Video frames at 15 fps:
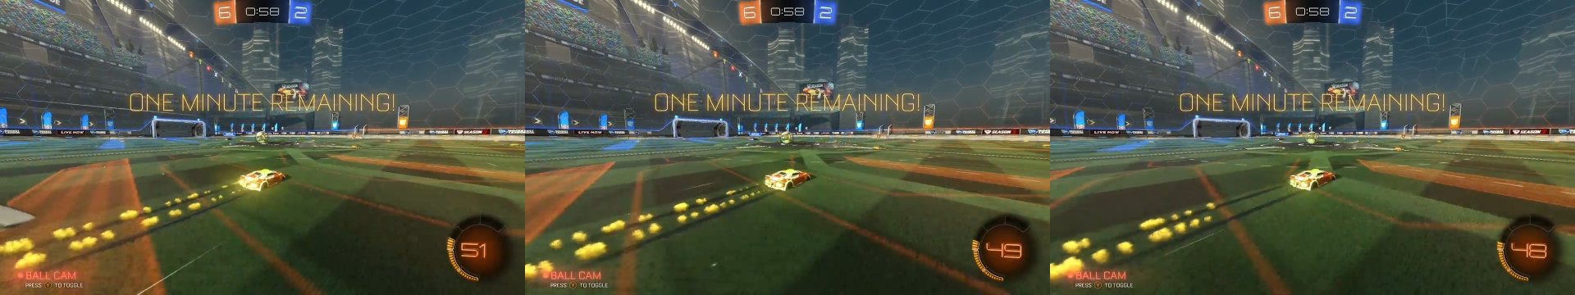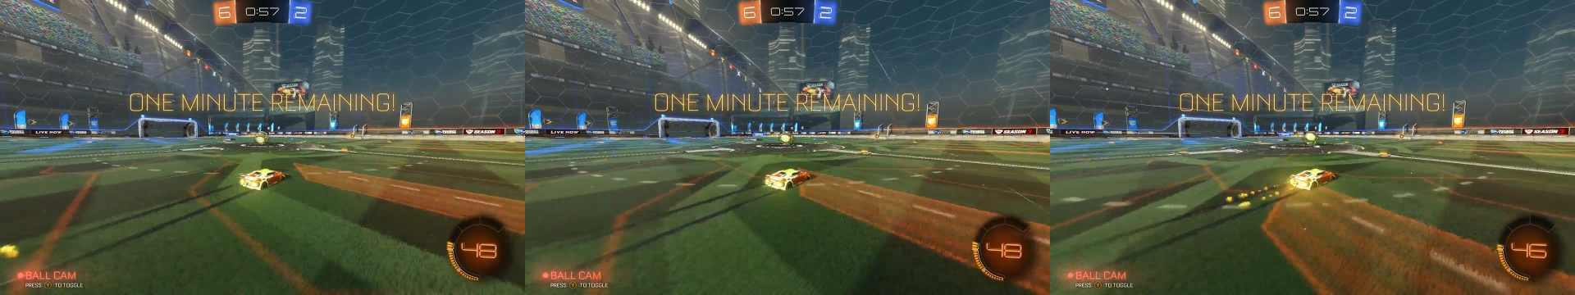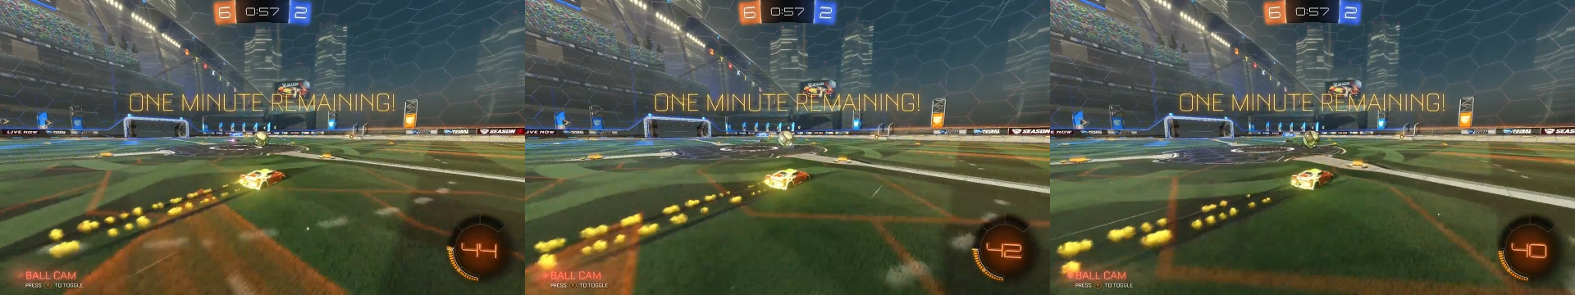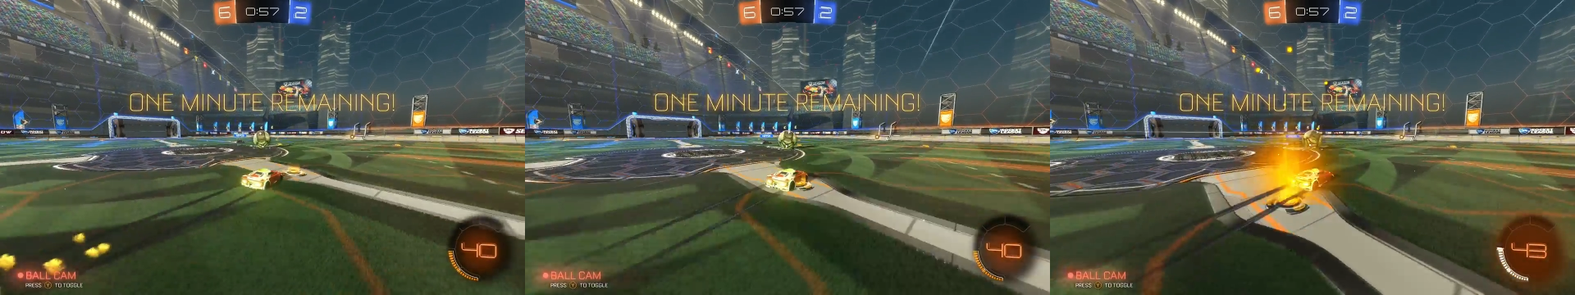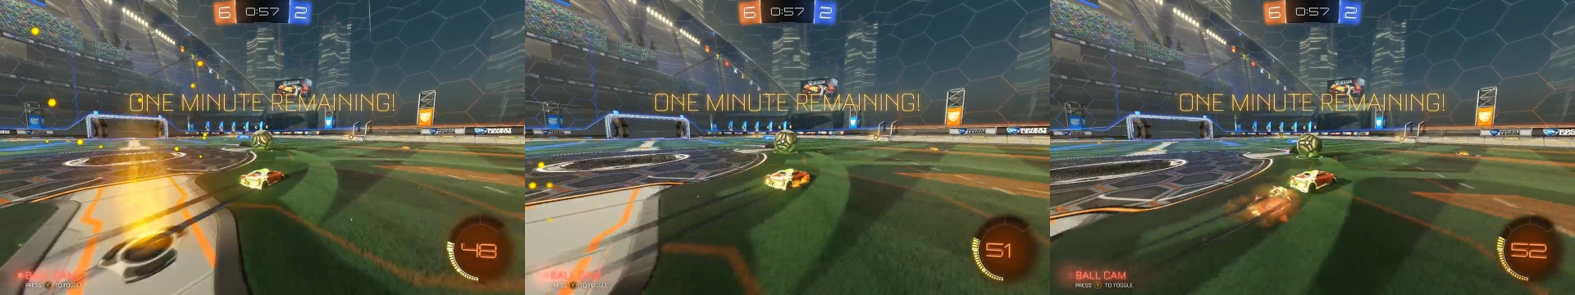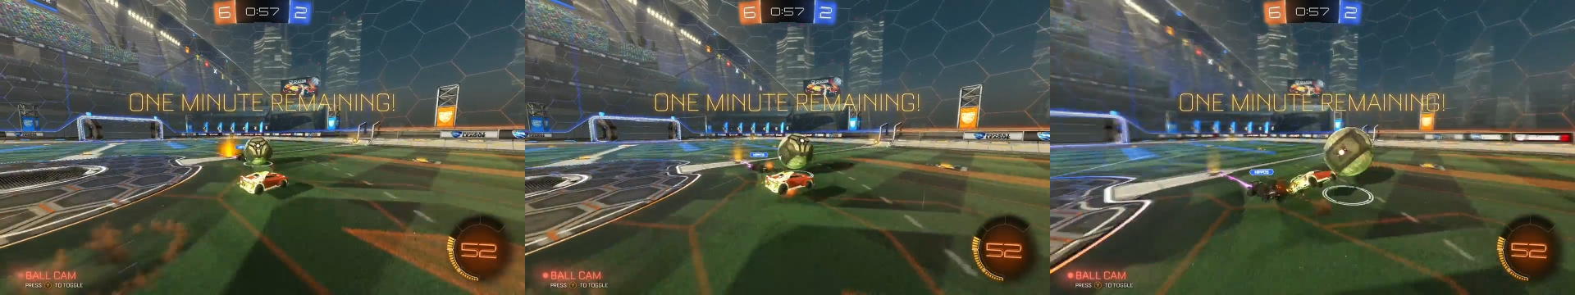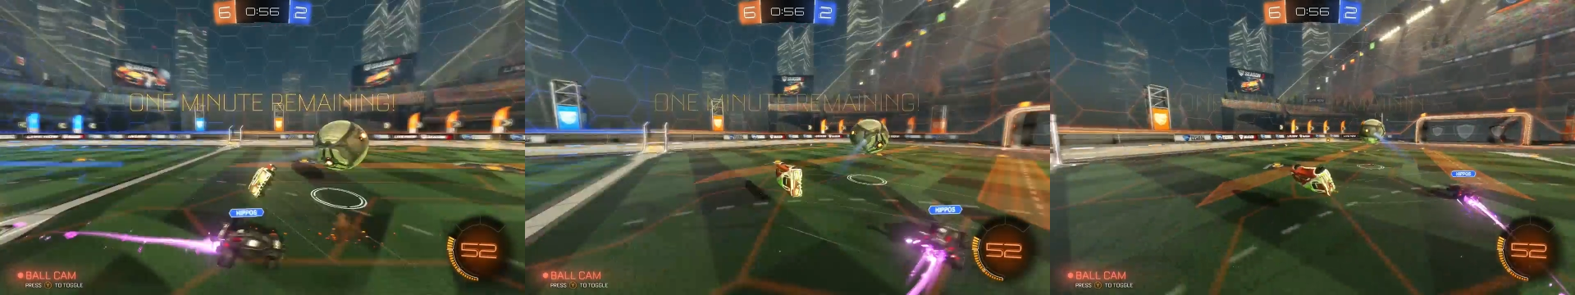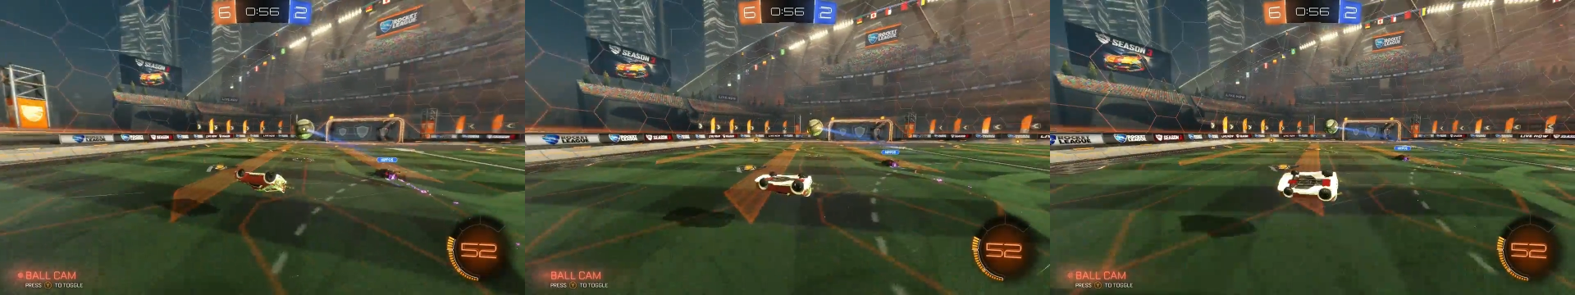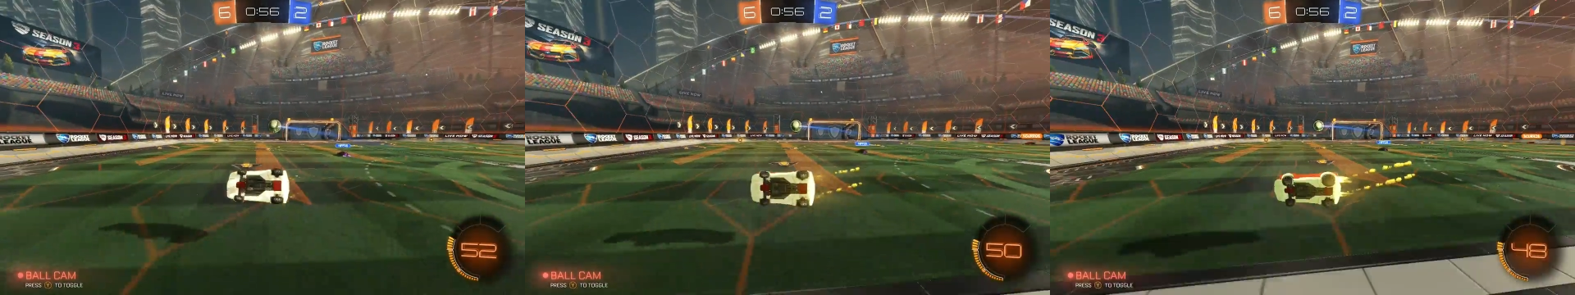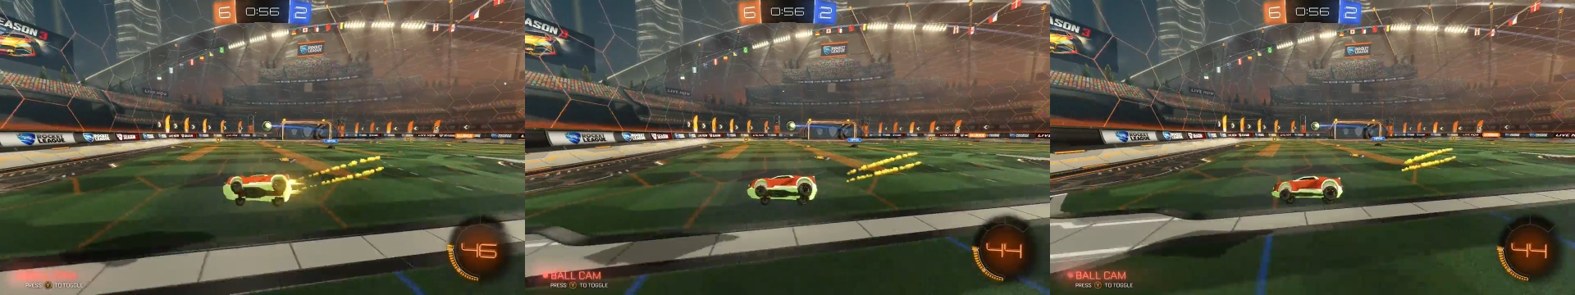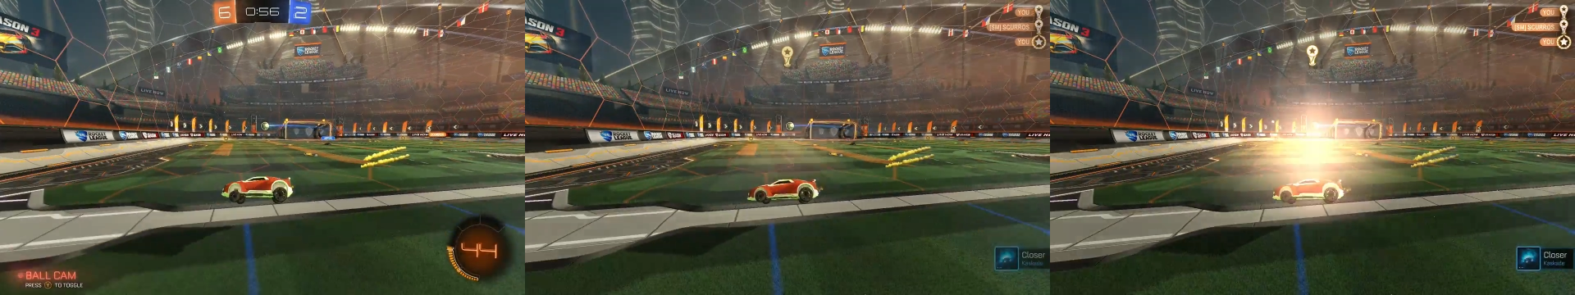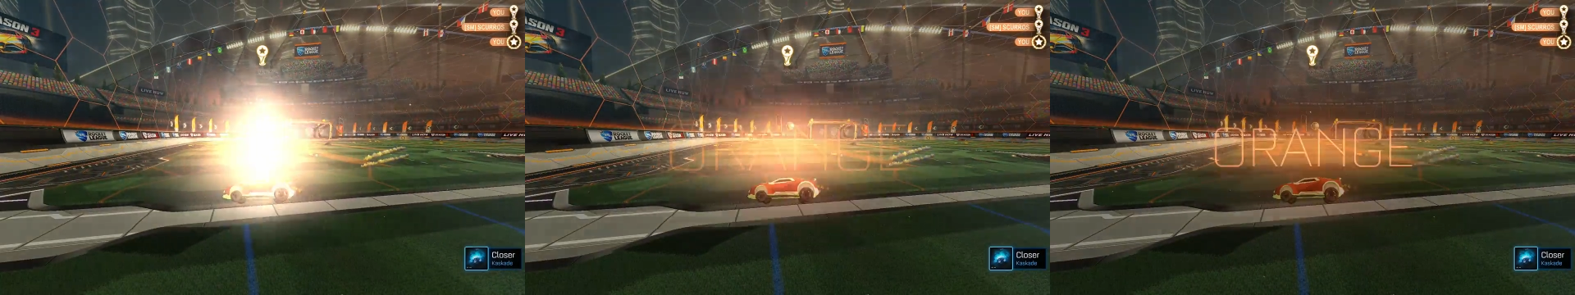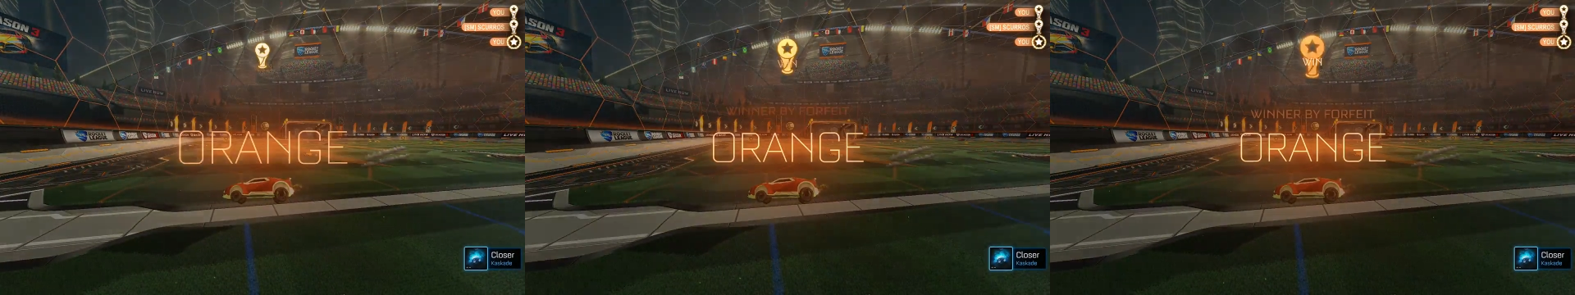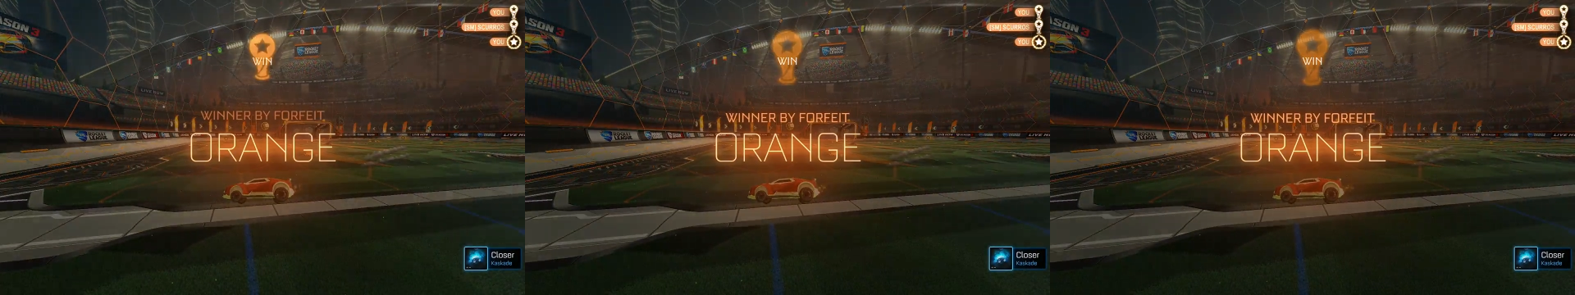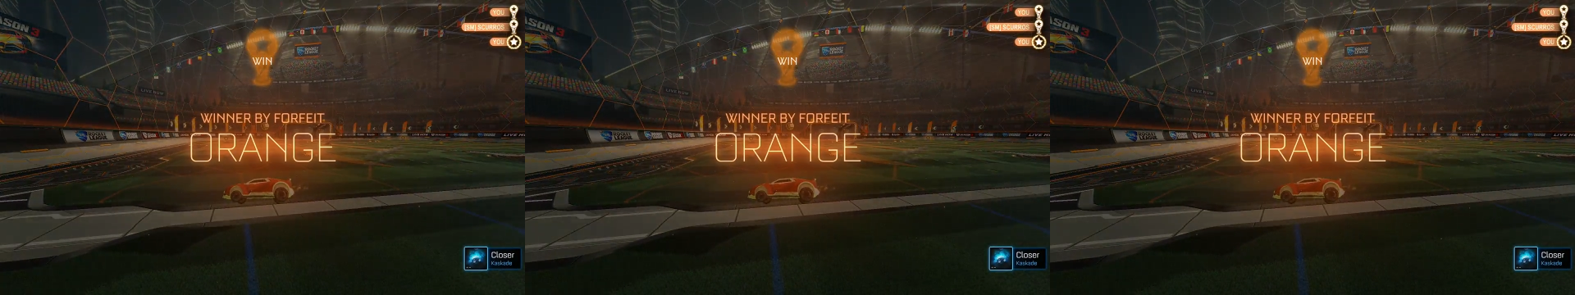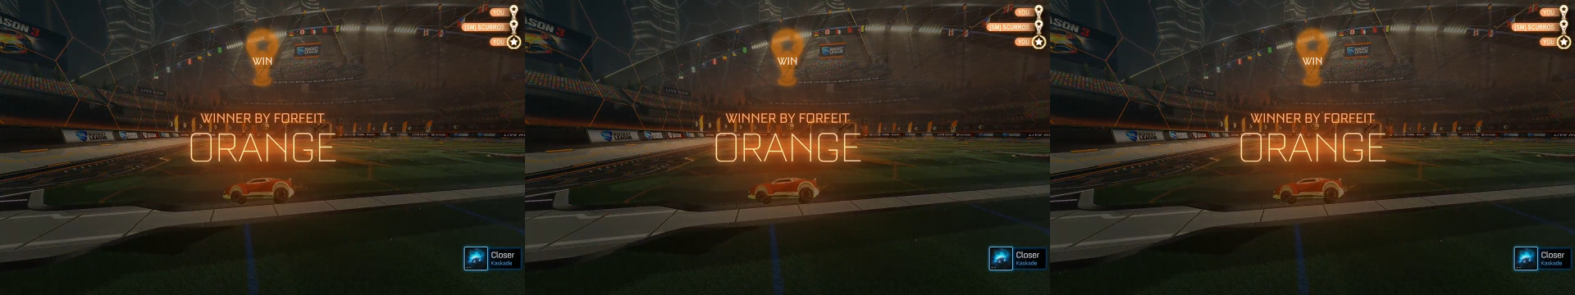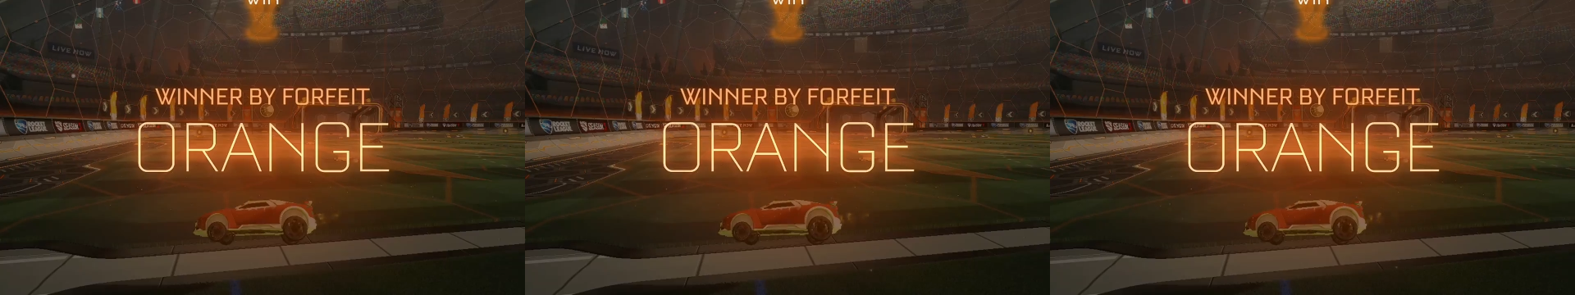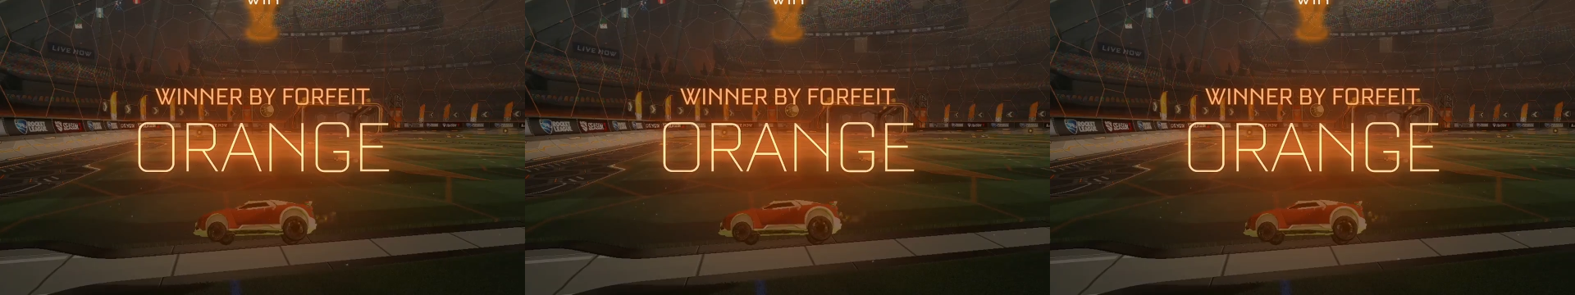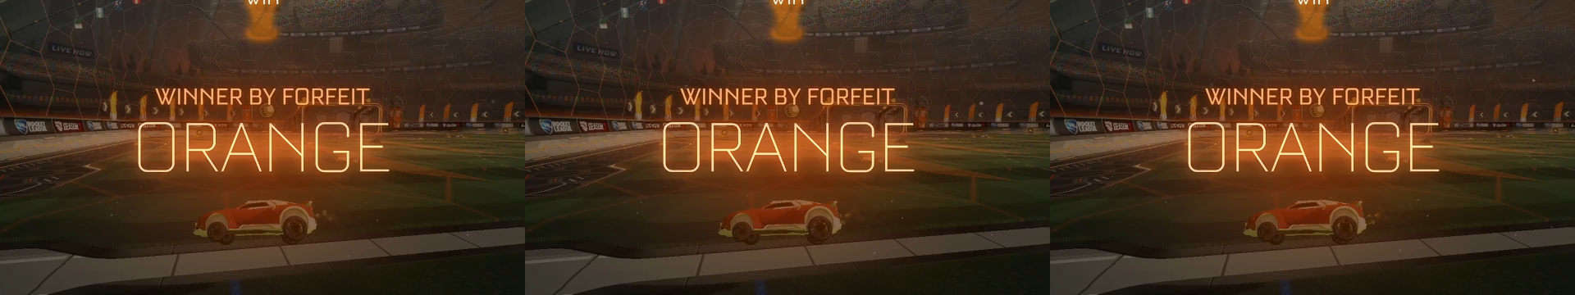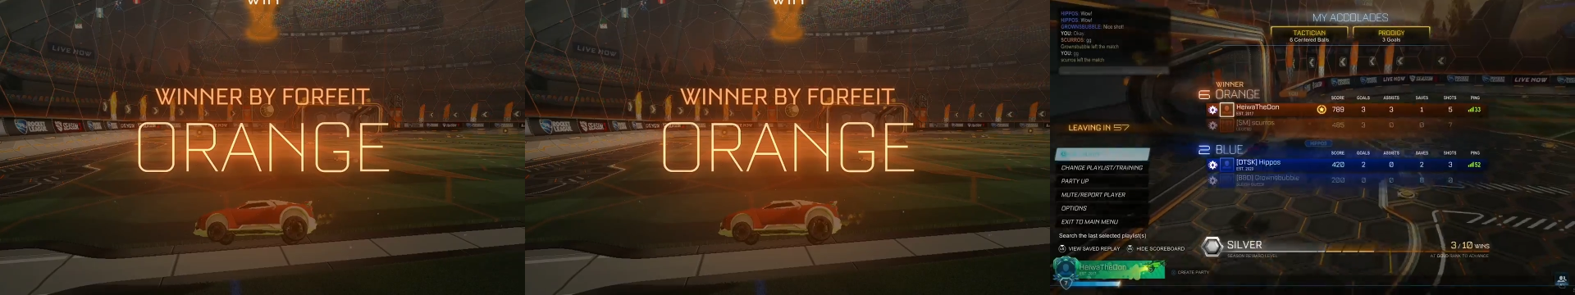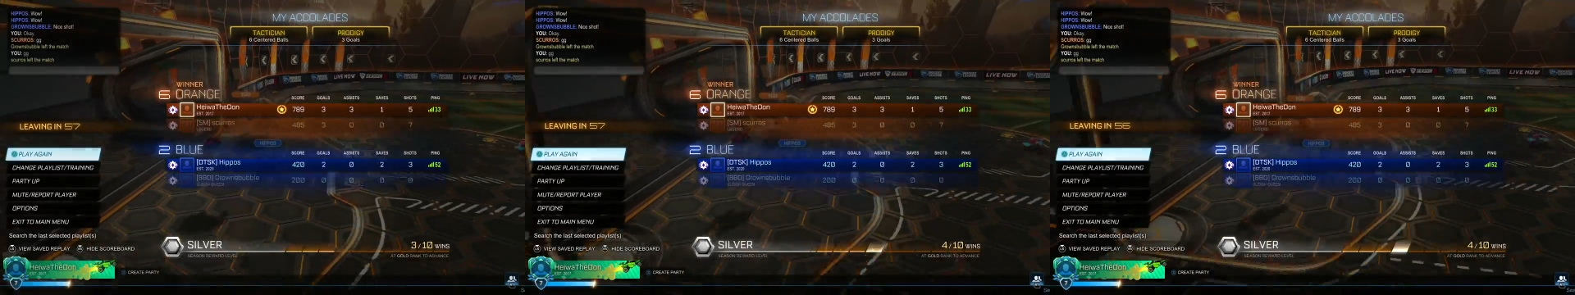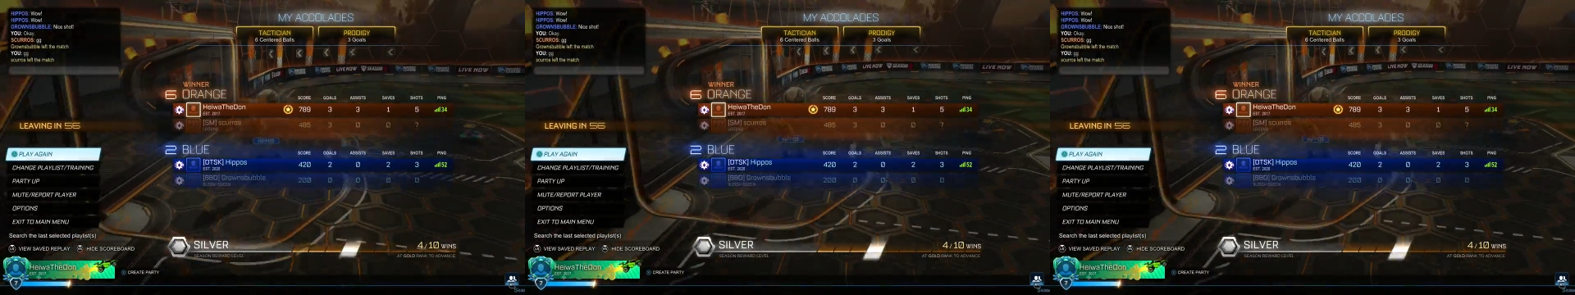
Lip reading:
[unreadable: no face in view]